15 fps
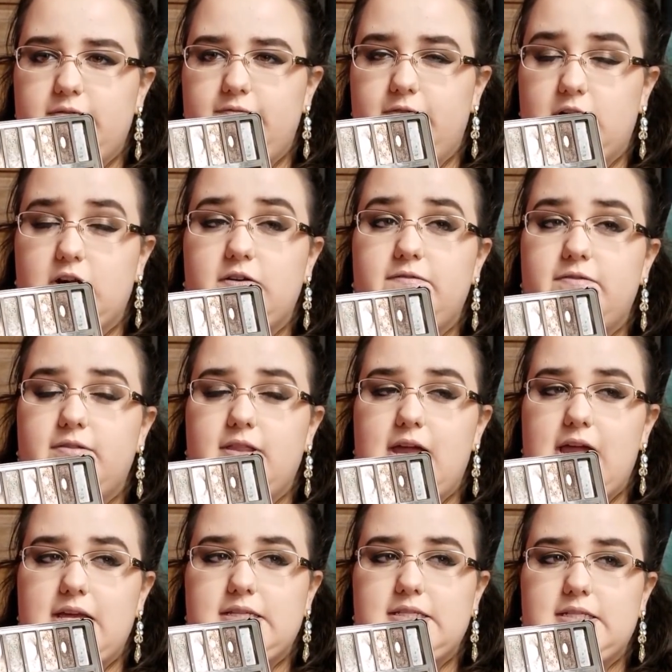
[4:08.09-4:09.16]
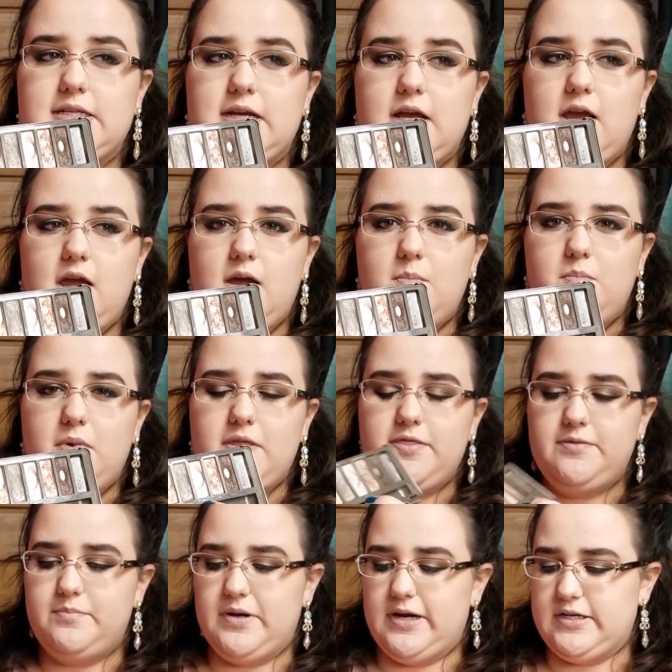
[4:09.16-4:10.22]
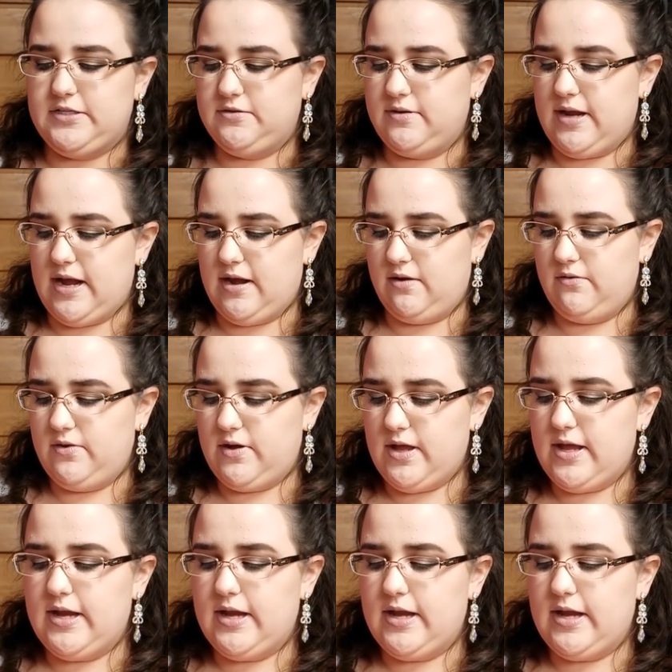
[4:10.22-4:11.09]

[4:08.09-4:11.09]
Verve last month, but I do now.